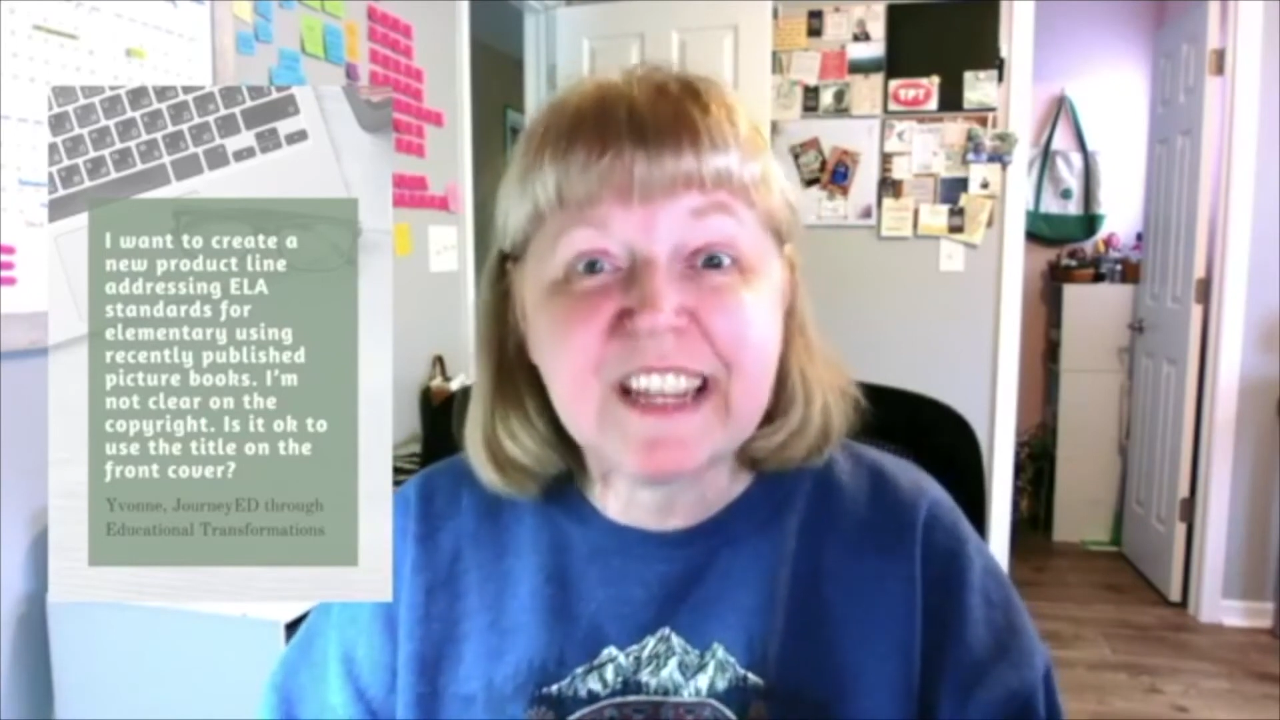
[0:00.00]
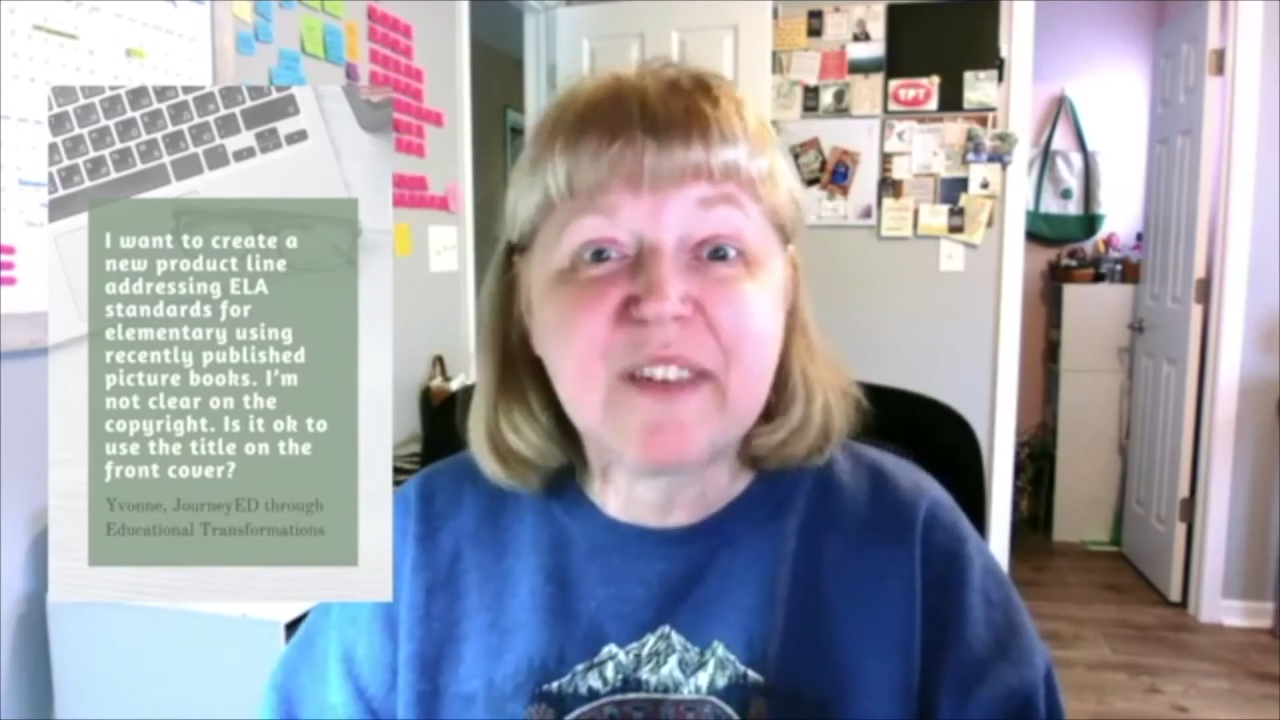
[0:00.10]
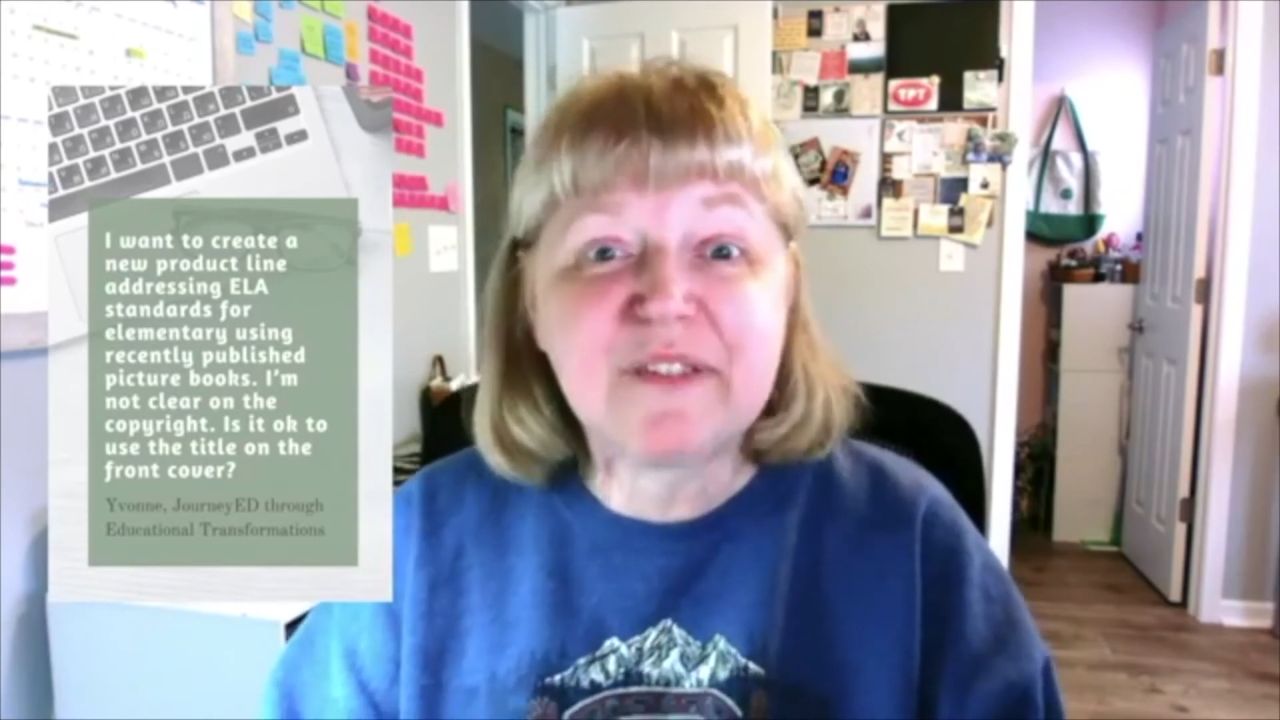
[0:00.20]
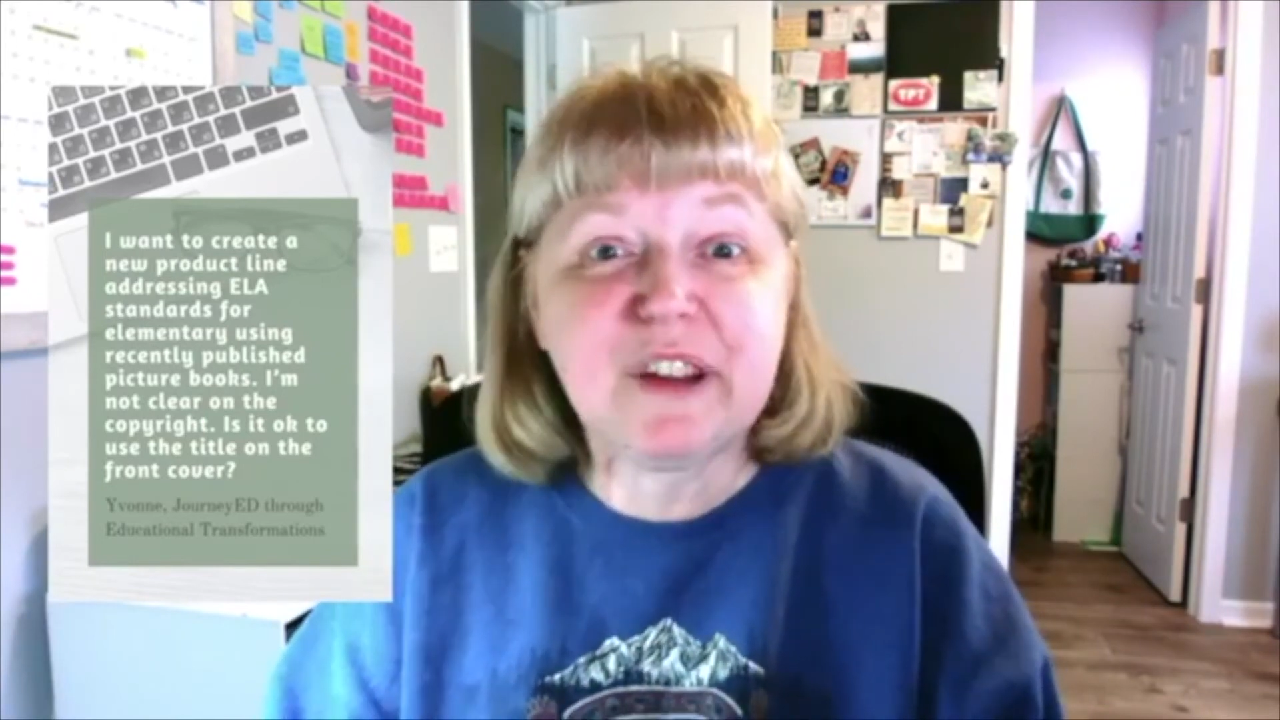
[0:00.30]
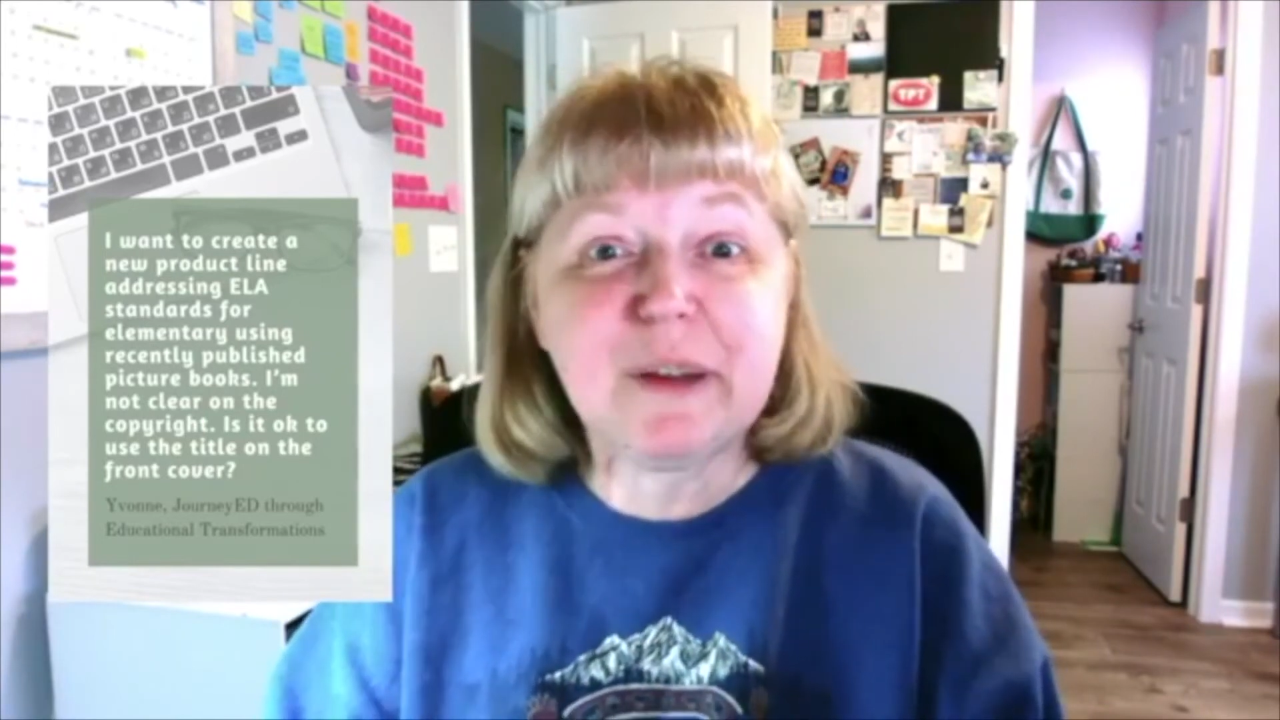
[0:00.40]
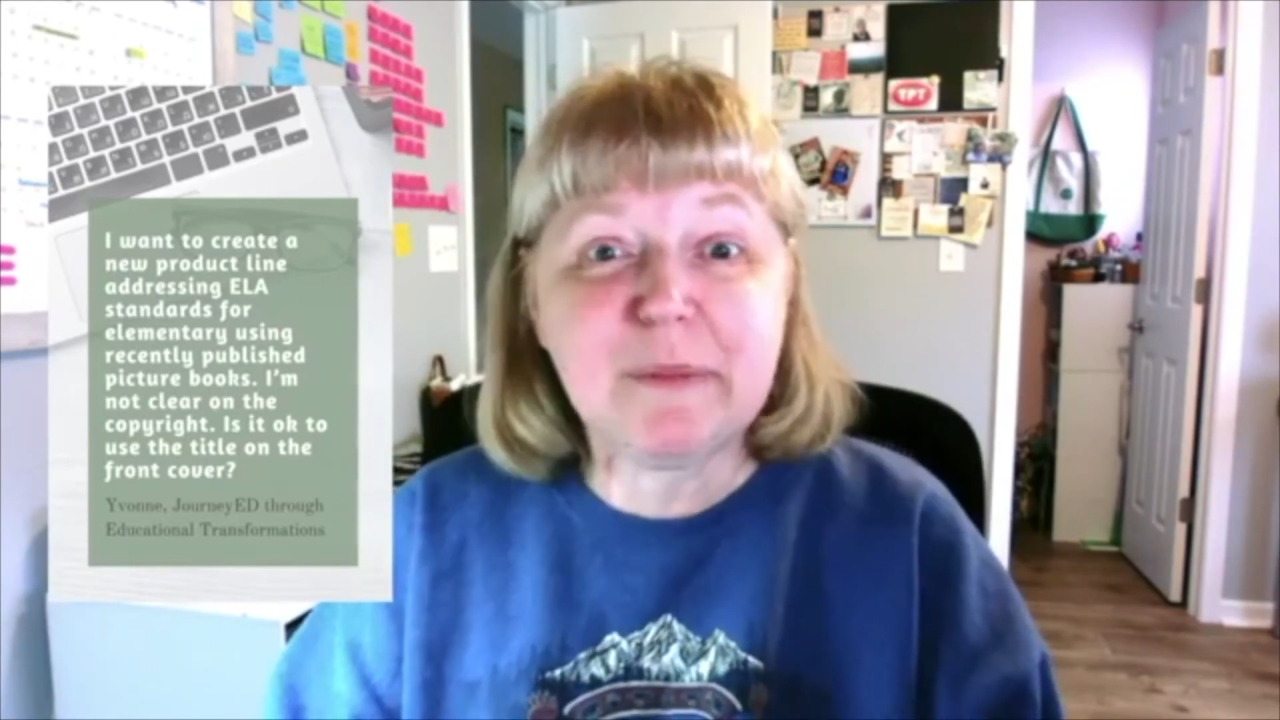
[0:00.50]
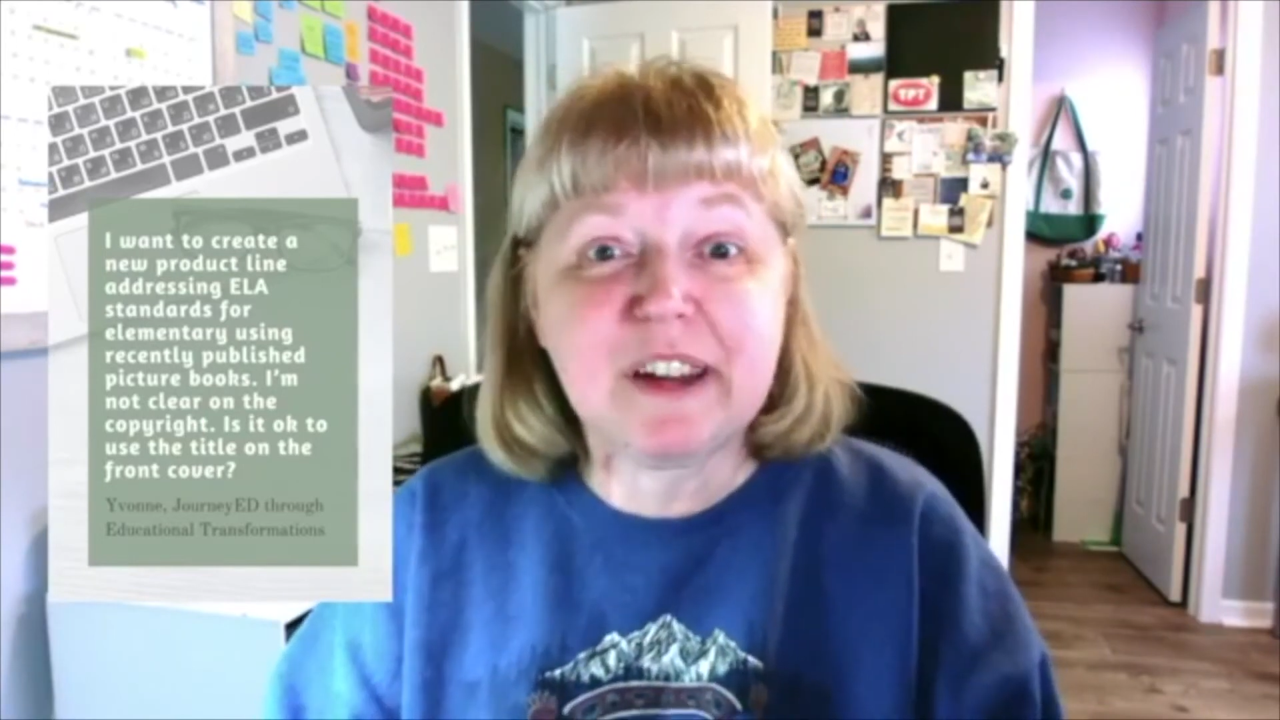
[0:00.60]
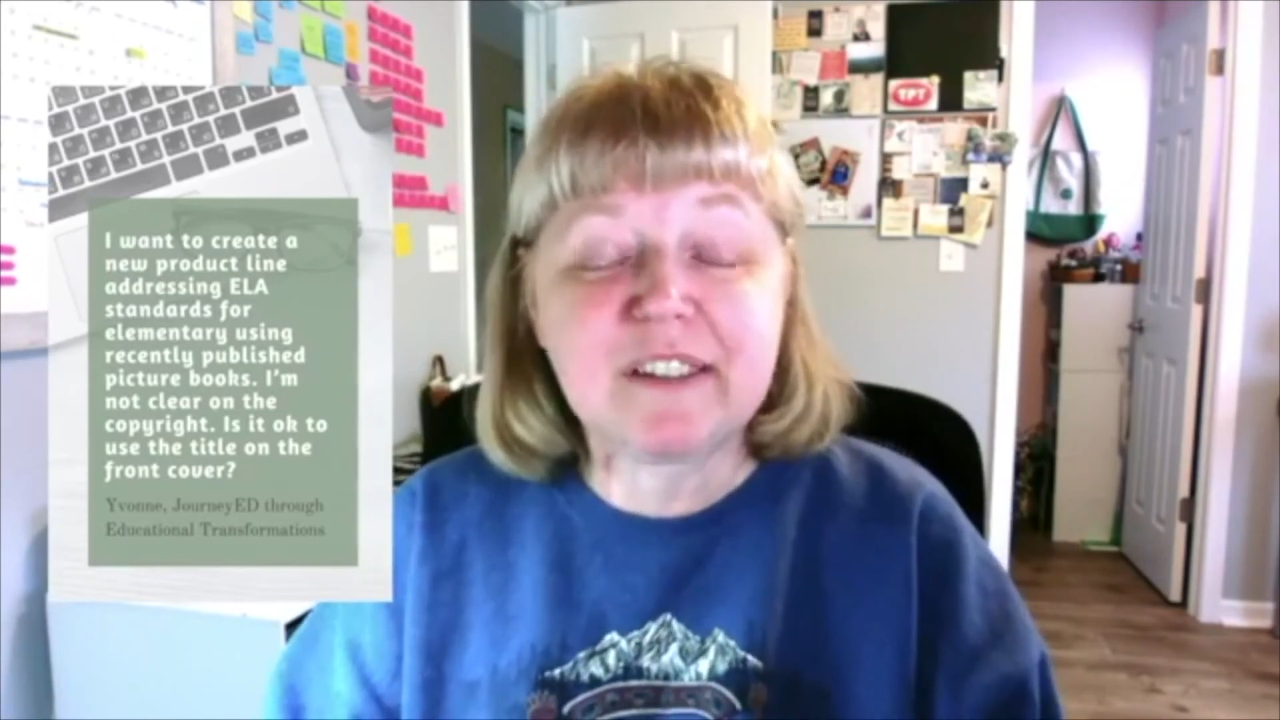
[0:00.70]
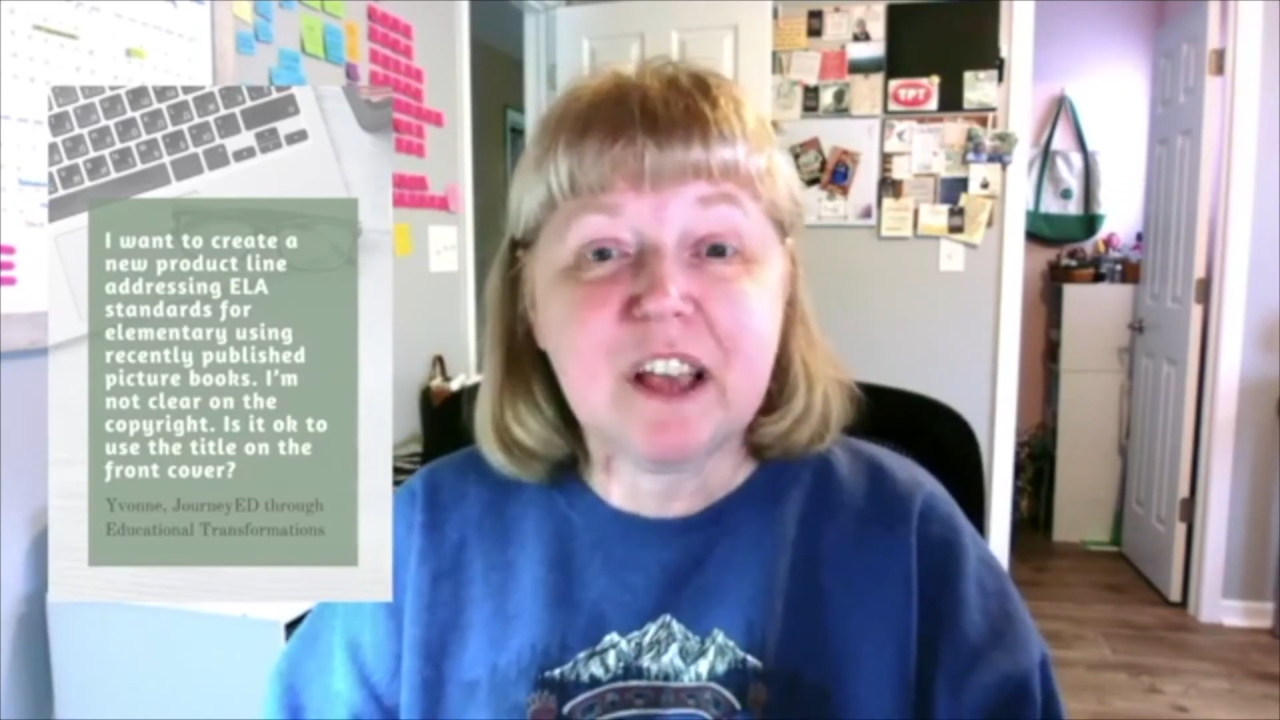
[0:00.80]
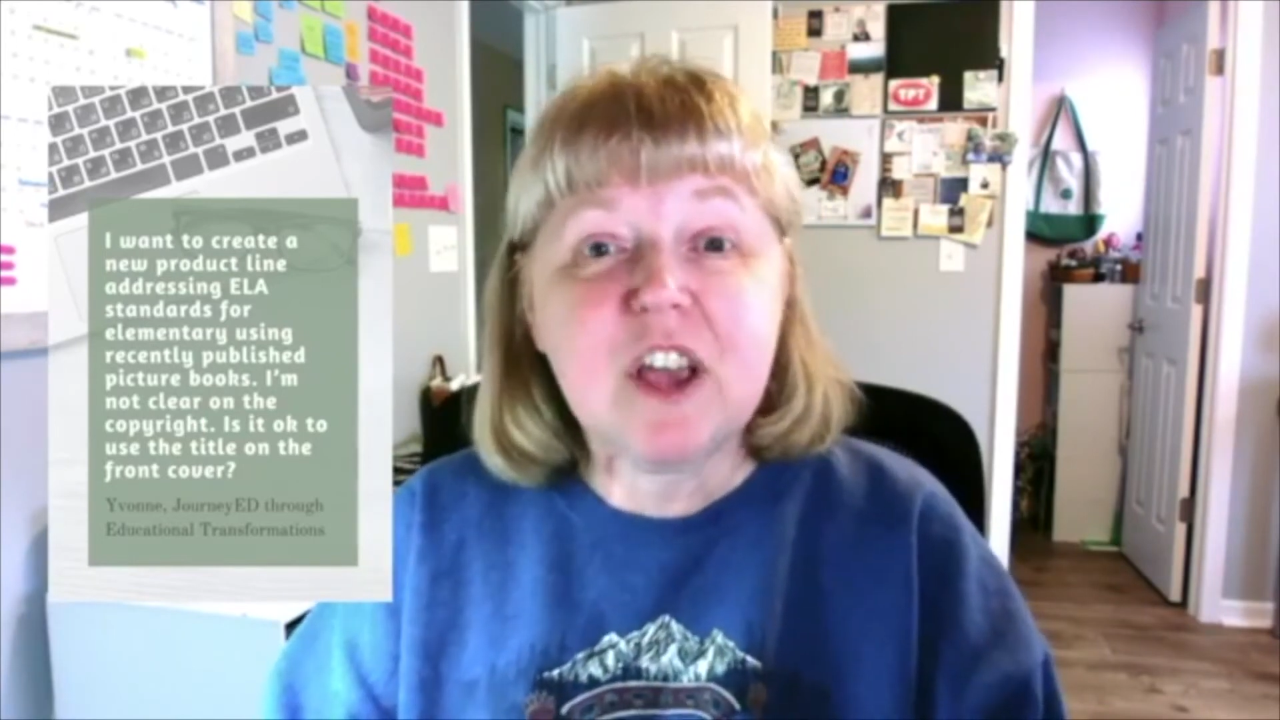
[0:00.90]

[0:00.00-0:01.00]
of trademarks.